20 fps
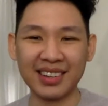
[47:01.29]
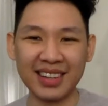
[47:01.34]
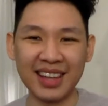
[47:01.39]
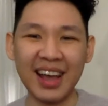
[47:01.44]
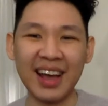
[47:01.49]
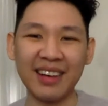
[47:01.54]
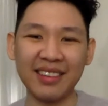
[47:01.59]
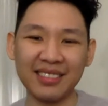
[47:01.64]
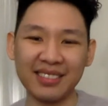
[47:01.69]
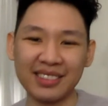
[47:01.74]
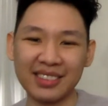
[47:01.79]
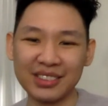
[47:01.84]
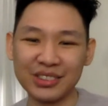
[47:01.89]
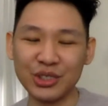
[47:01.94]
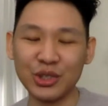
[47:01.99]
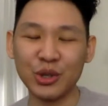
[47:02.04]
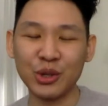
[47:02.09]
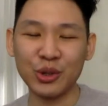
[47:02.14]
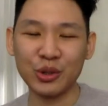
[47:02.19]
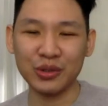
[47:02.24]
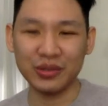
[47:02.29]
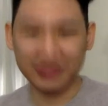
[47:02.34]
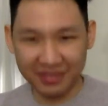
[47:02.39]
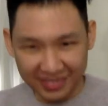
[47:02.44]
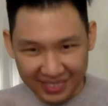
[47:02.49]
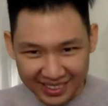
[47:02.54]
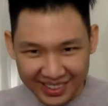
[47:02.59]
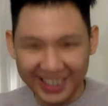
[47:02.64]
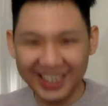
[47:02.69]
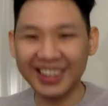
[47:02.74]
Yeah.
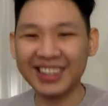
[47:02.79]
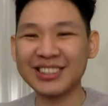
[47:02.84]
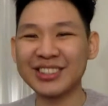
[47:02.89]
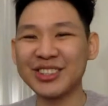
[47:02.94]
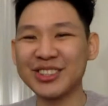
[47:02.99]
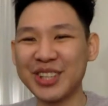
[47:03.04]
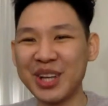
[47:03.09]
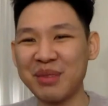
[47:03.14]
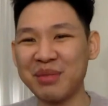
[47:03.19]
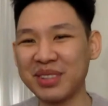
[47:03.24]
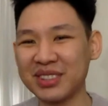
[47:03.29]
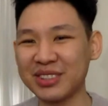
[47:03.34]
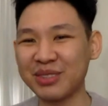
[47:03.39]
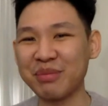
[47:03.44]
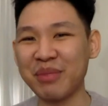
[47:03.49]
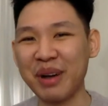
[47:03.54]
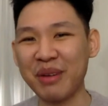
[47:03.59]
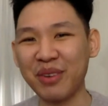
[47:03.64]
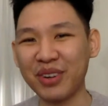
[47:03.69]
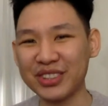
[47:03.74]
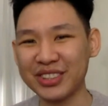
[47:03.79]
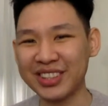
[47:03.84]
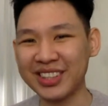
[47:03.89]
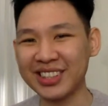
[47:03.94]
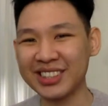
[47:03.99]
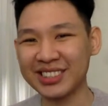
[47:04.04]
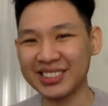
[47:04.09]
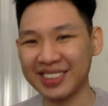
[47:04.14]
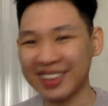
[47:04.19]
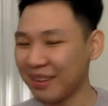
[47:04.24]
So SCGM is on my watch
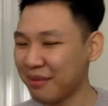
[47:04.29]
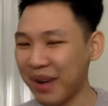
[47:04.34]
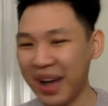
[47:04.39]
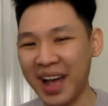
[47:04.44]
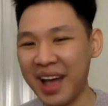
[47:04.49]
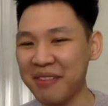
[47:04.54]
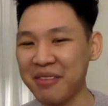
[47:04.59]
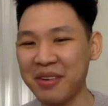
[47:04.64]
list, but I